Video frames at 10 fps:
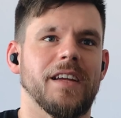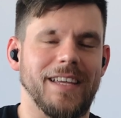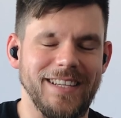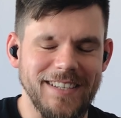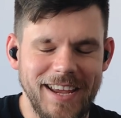
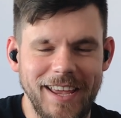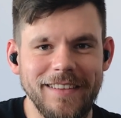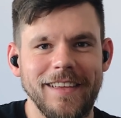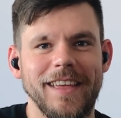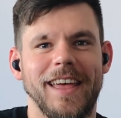
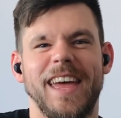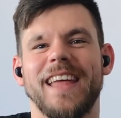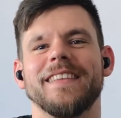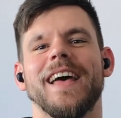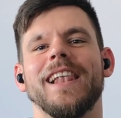Keychain,
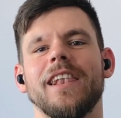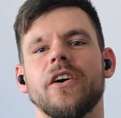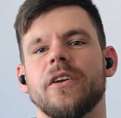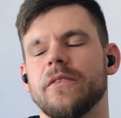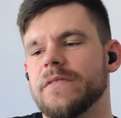and a
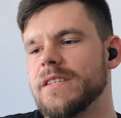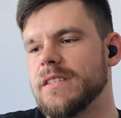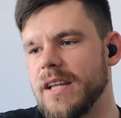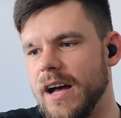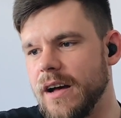lot of
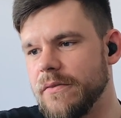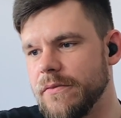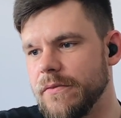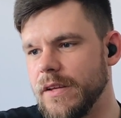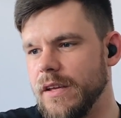
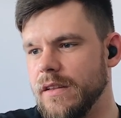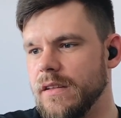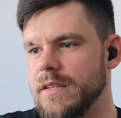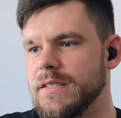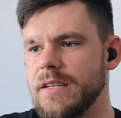stuff in
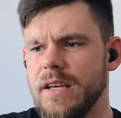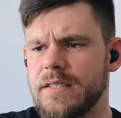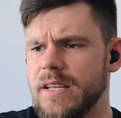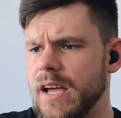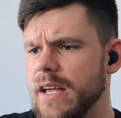the
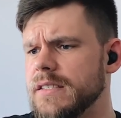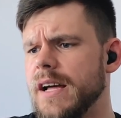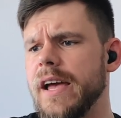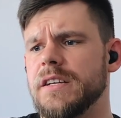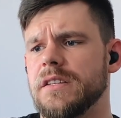
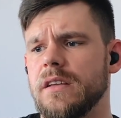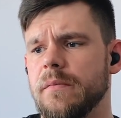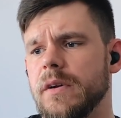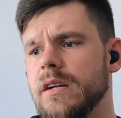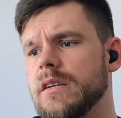CSS,
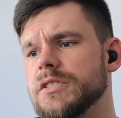HTML,